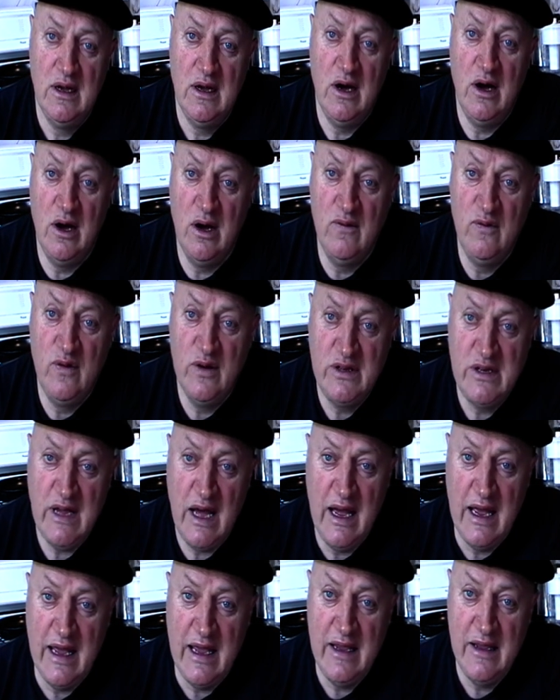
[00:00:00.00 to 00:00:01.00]
of the
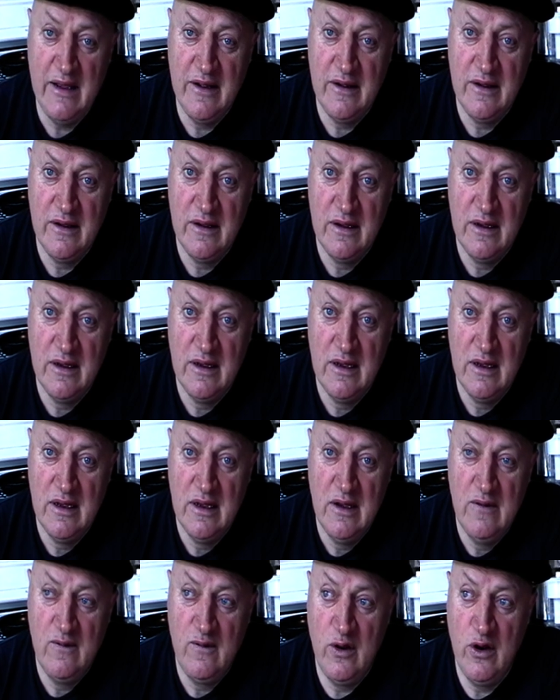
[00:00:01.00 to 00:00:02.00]
day
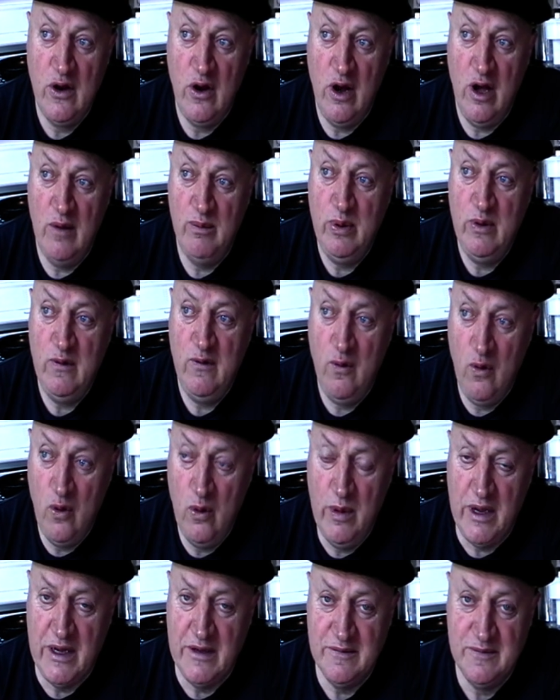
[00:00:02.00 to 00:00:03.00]
for not
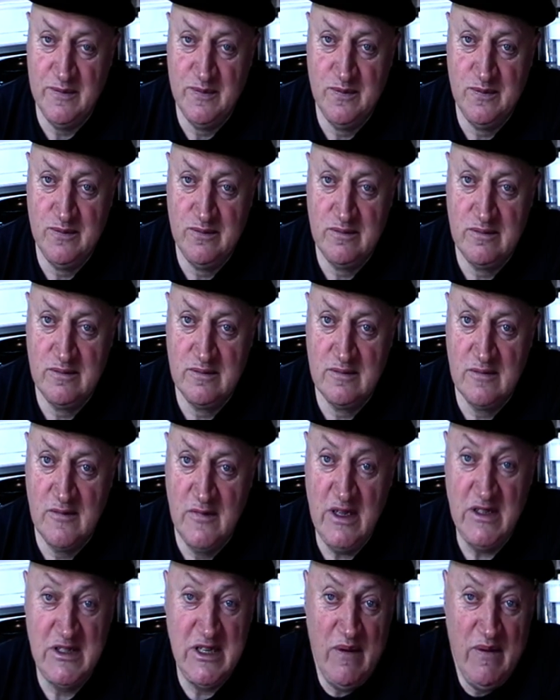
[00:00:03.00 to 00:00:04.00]
performing.
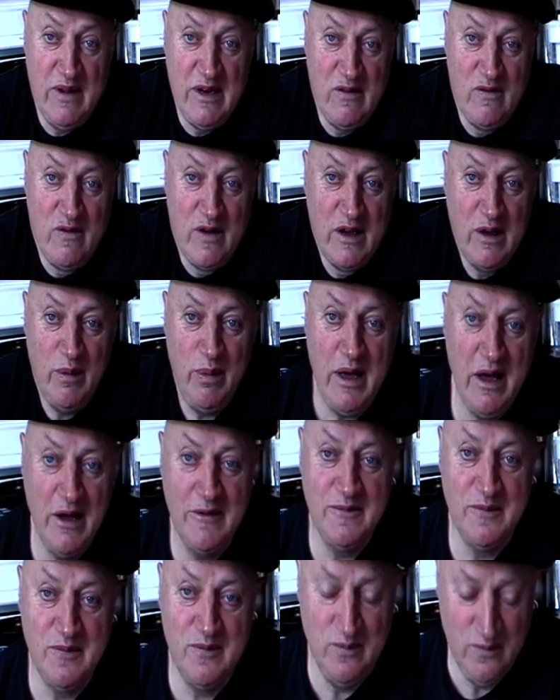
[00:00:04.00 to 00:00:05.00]
There's something to think
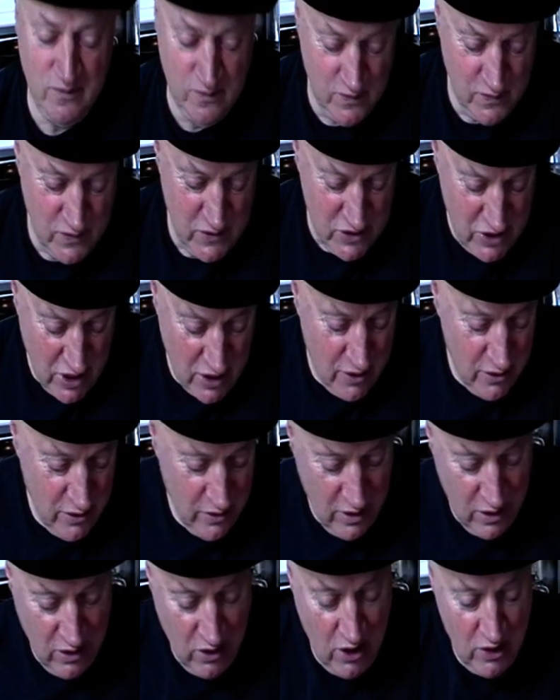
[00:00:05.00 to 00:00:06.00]
about. So,
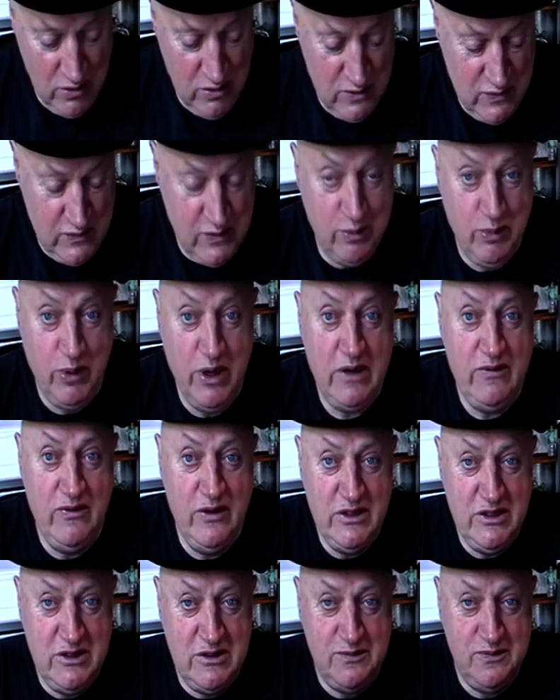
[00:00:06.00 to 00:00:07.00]
along with the
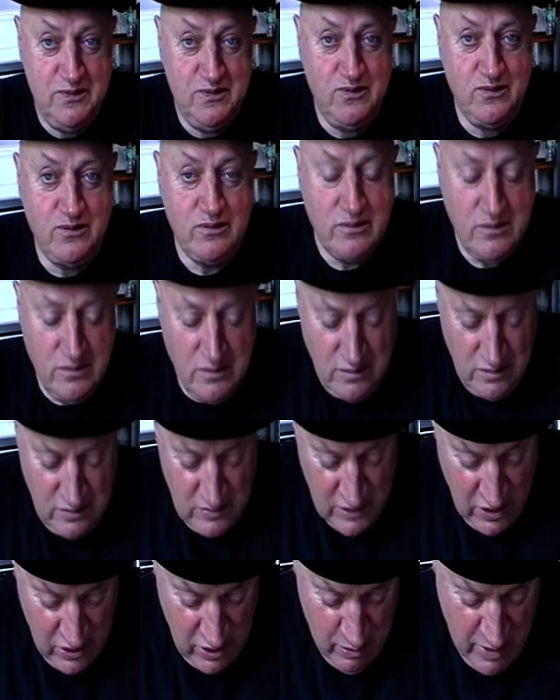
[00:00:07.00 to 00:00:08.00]
breakfast,
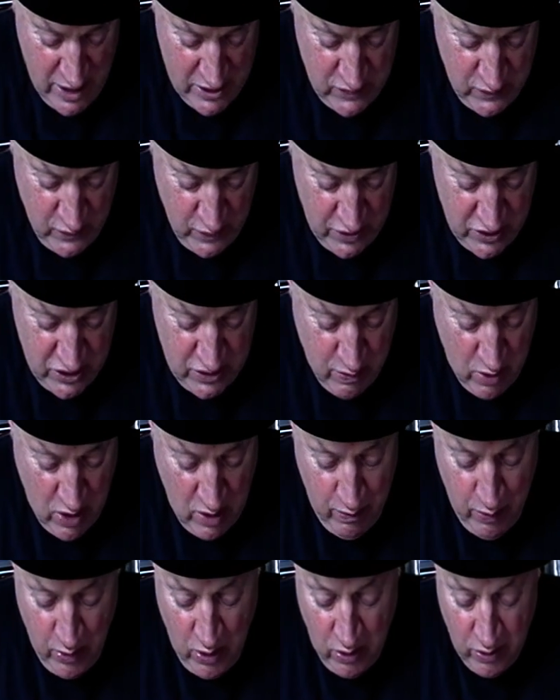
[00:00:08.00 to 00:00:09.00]
and I must finish my
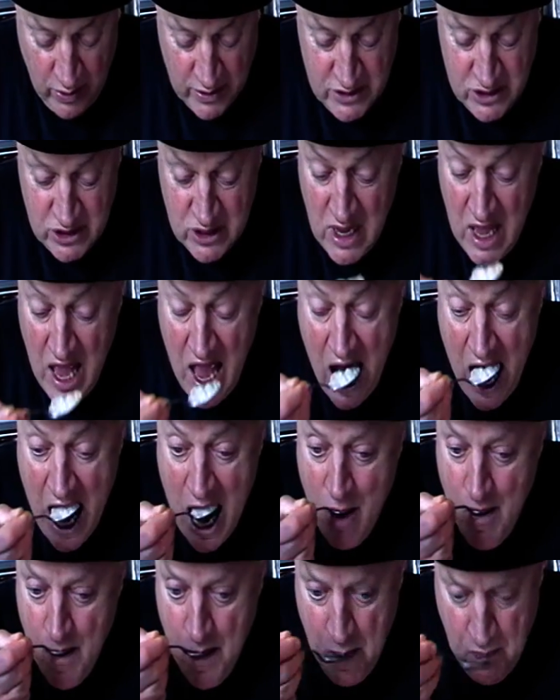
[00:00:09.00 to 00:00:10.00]
porridge,
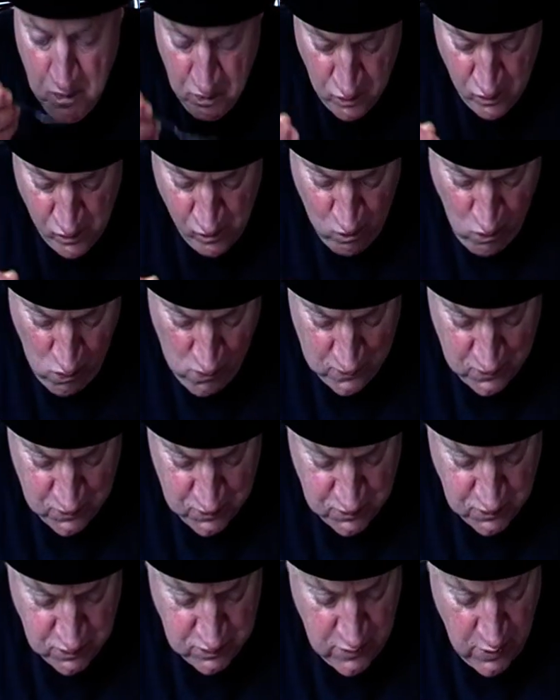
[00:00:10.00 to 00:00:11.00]

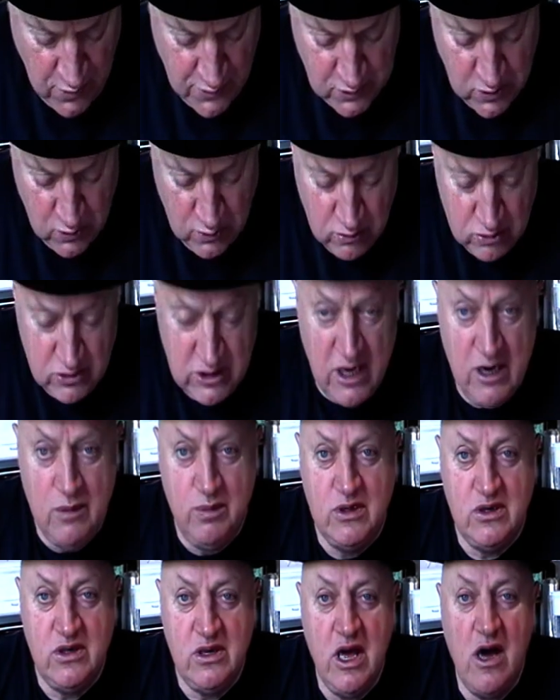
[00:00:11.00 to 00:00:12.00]
cooled down a
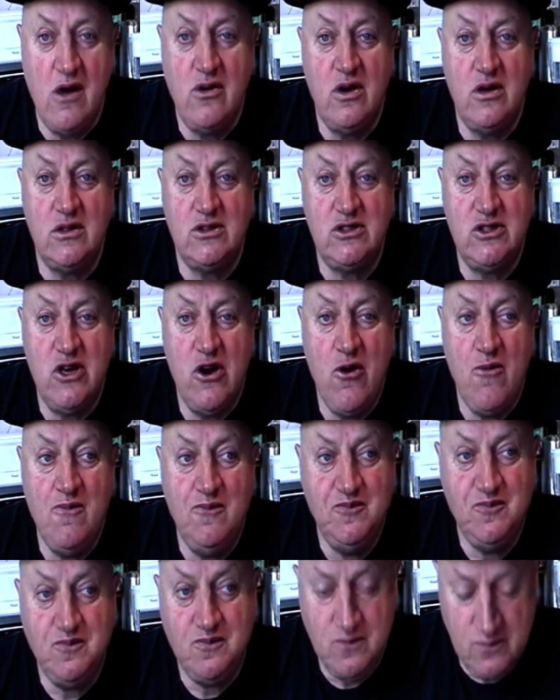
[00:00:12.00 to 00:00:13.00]
bit now, not so
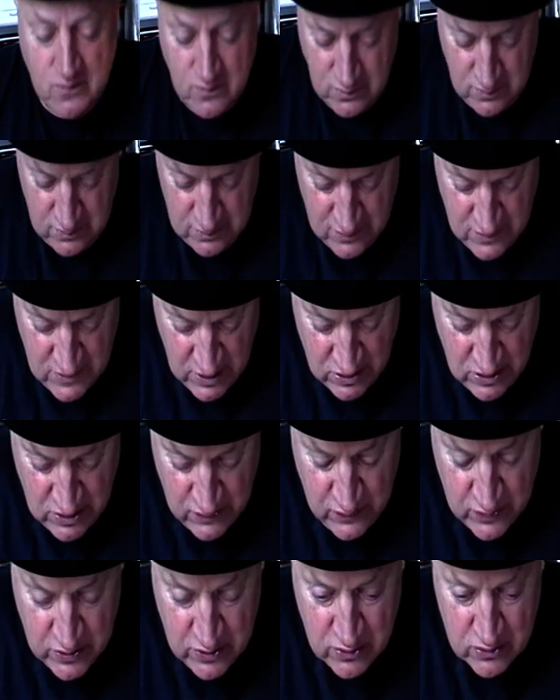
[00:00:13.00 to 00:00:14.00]

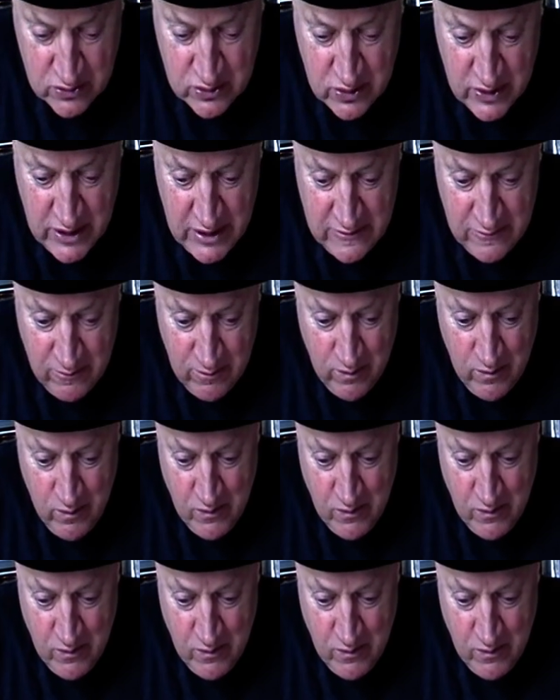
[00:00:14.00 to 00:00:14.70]
difficult to eat.